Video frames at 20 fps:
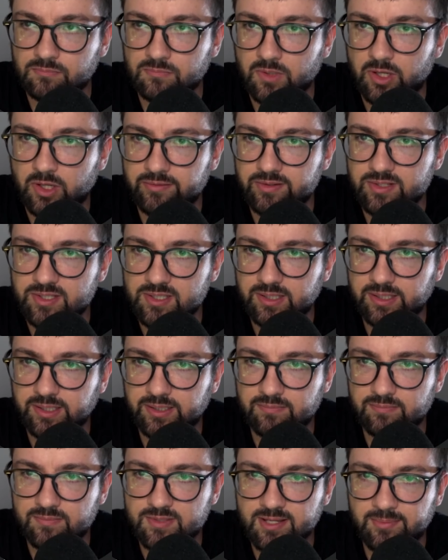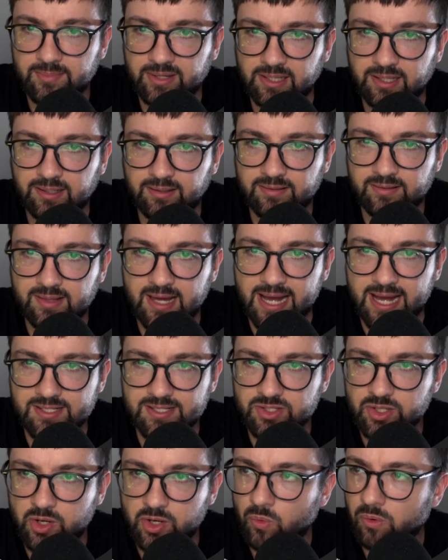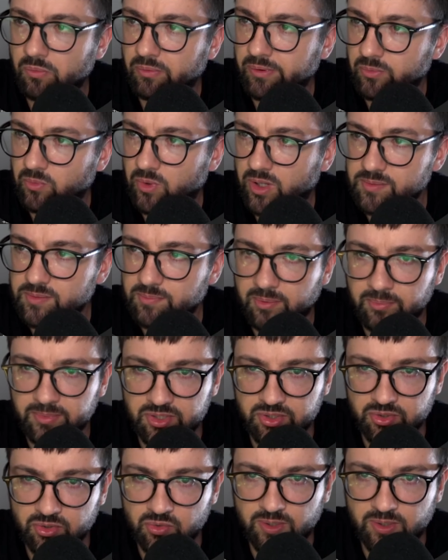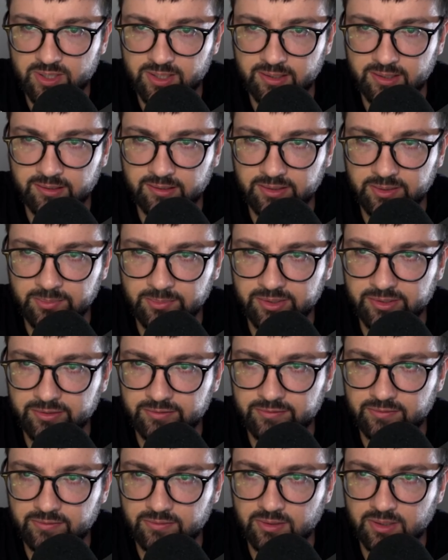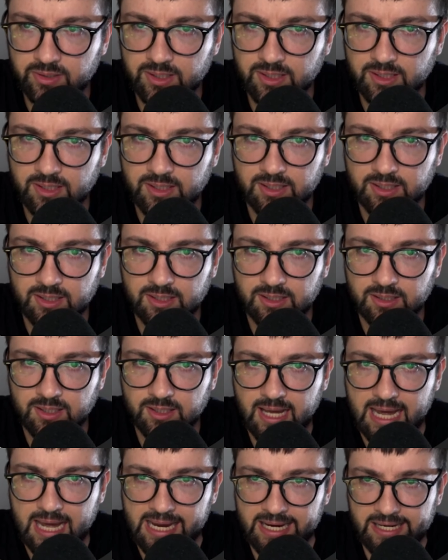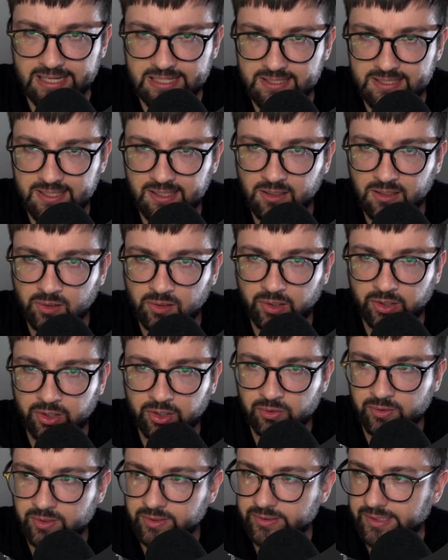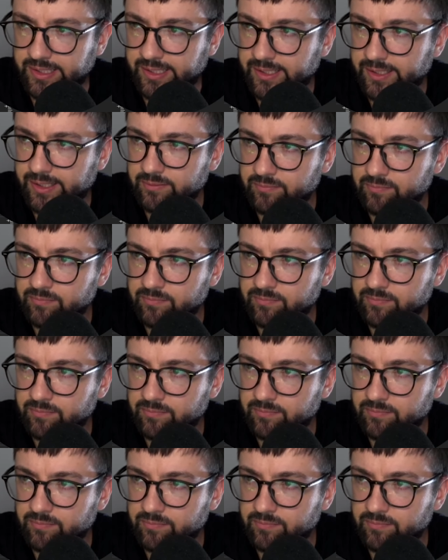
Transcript: Now obviously something like that's not what we want, but we do want a little bit of hazy glow on there.